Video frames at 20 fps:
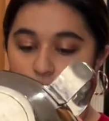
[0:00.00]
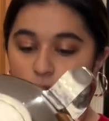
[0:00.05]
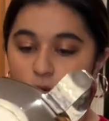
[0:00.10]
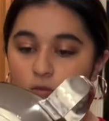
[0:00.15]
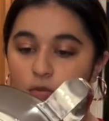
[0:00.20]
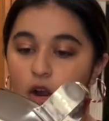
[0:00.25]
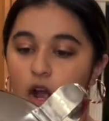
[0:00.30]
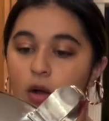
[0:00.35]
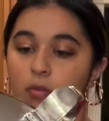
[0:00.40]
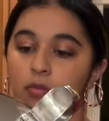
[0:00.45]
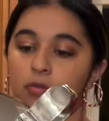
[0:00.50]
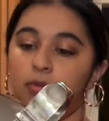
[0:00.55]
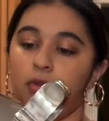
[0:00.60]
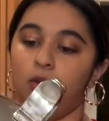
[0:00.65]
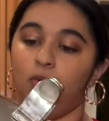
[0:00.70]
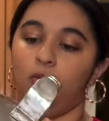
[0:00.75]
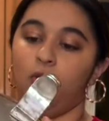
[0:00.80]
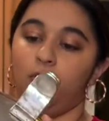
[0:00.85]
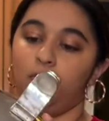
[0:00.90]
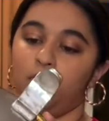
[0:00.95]
Probably
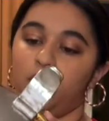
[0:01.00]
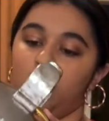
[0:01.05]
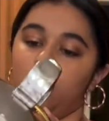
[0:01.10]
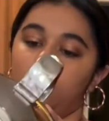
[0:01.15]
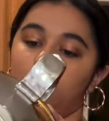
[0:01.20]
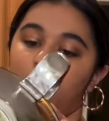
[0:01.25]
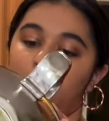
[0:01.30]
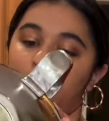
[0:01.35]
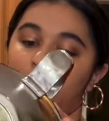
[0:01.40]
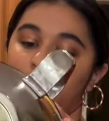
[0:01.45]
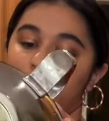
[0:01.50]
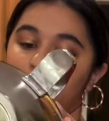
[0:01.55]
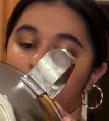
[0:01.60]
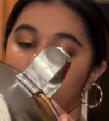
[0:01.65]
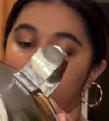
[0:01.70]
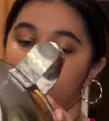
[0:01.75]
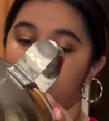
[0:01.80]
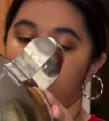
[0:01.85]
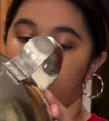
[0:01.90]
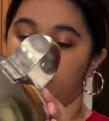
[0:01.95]
won't be the
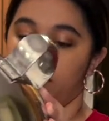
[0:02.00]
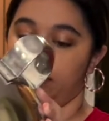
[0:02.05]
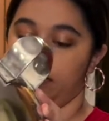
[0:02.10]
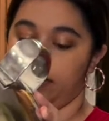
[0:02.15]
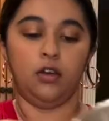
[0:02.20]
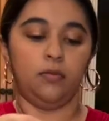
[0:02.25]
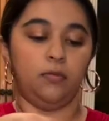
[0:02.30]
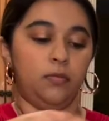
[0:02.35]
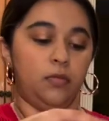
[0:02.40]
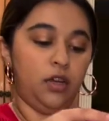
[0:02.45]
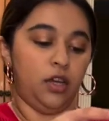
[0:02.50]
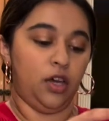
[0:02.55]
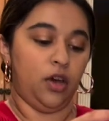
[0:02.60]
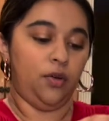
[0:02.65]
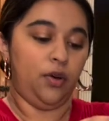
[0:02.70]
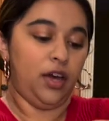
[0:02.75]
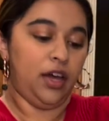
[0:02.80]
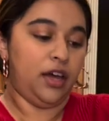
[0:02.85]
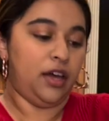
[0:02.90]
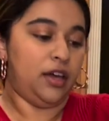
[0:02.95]
last. I'm gonna
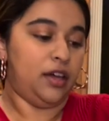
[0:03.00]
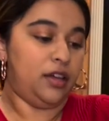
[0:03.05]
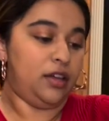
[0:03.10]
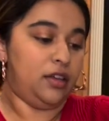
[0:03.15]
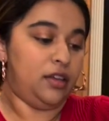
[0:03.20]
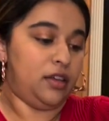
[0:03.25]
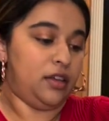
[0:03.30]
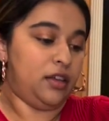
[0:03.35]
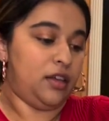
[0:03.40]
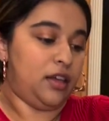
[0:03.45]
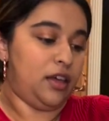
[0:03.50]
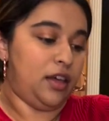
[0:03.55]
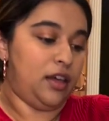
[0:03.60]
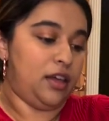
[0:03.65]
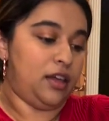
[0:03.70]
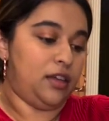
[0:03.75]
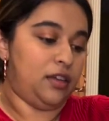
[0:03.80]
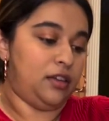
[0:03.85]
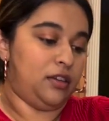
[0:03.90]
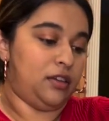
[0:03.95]
go ahead
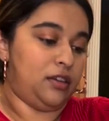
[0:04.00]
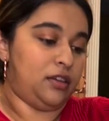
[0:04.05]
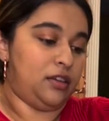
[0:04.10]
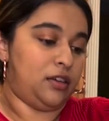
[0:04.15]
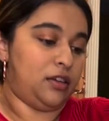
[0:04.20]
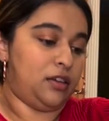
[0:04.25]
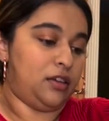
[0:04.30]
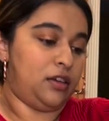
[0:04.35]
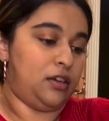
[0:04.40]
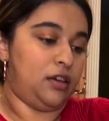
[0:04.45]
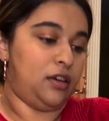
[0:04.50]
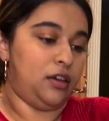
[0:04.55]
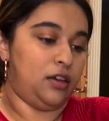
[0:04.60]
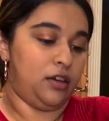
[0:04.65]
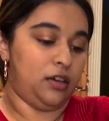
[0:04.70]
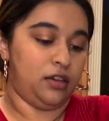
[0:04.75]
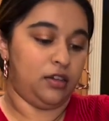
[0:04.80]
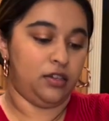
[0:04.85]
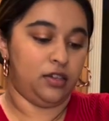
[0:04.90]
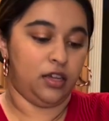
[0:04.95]
and
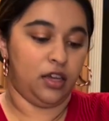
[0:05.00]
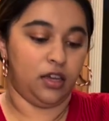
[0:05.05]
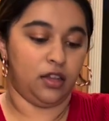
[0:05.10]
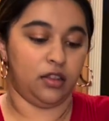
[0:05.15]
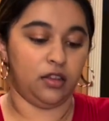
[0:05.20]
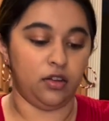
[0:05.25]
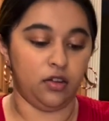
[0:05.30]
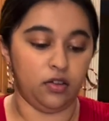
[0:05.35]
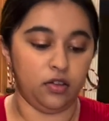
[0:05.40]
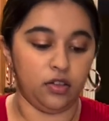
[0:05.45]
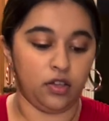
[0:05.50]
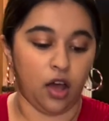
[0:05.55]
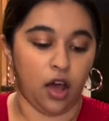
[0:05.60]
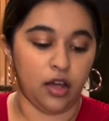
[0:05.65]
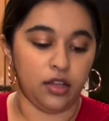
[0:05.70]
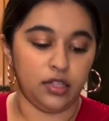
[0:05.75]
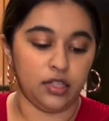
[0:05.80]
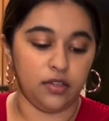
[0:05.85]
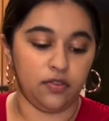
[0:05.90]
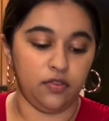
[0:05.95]
take little
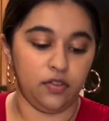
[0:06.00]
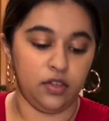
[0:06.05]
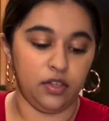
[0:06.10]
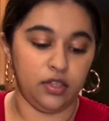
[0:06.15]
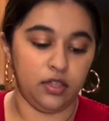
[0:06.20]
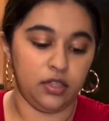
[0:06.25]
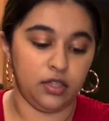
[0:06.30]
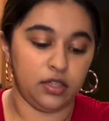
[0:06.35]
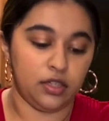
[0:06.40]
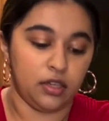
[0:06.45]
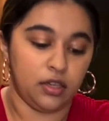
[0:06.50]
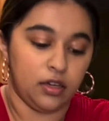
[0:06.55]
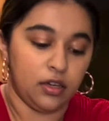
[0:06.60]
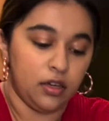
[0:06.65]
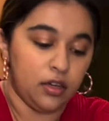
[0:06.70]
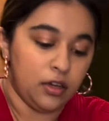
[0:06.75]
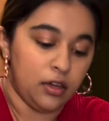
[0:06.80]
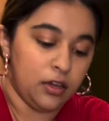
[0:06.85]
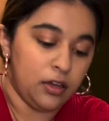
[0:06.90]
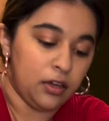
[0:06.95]
dots of this
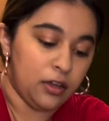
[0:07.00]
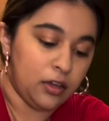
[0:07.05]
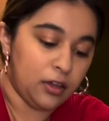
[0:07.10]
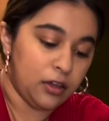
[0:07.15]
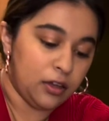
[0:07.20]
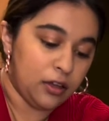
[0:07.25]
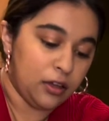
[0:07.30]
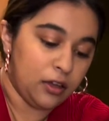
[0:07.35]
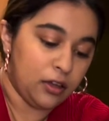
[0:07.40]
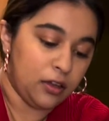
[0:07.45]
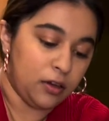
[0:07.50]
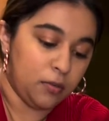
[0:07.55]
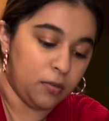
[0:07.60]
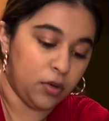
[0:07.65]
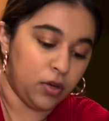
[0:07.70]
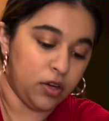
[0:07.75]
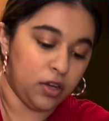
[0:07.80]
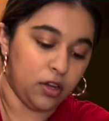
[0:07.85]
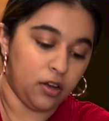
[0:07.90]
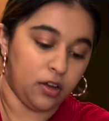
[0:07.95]
and
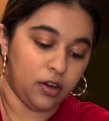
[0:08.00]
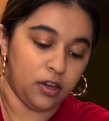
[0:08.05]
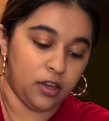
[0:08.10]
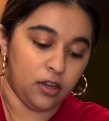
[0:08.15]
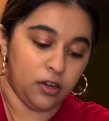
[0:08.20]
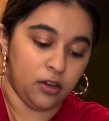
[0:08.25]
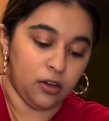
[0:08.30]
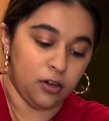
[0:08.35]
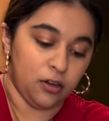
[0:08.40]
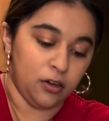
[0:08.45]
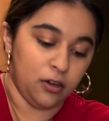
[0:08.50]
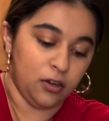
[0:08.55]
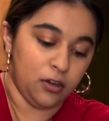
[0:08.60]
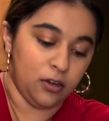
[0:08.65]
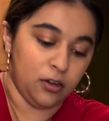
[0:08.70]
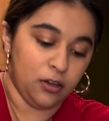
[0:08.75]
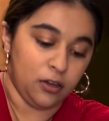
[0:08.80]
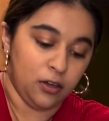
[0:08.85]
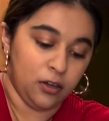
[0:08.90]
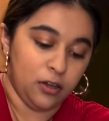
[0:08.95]
put it on here
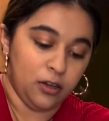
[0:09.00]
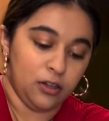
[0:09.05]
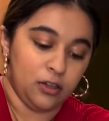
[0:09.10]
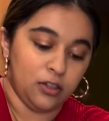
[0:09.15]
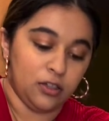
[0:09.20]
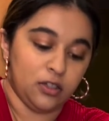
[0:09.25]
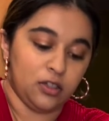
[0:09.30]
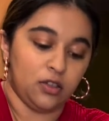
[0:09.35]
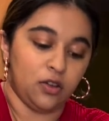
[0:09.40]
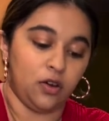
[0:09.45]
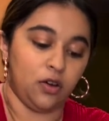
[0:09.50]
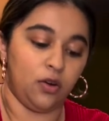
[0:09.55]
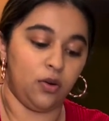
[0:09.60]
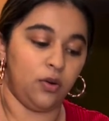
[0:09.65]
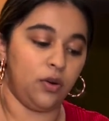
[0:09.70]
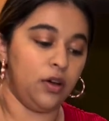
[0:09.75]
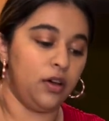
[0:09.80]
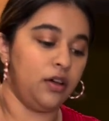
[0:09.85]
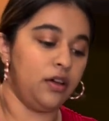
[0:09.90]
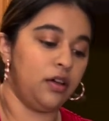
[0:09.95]

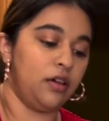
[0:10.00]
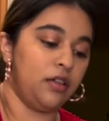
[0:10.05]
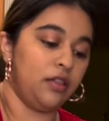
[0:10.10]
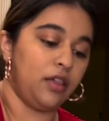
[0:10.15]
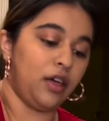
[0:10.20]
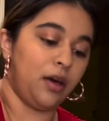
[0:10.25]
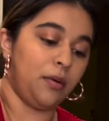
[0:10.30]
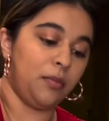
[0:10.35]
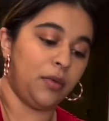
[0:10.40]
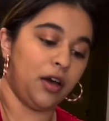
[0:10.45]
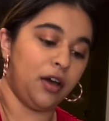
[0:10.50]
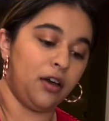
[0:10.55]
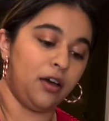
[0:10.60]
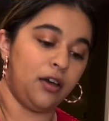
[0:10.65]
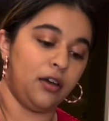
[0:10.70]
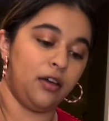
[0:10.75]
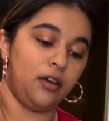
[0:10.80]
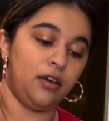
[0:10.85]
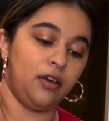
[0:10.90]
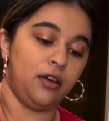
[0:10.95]
so that
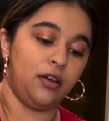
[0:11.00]
my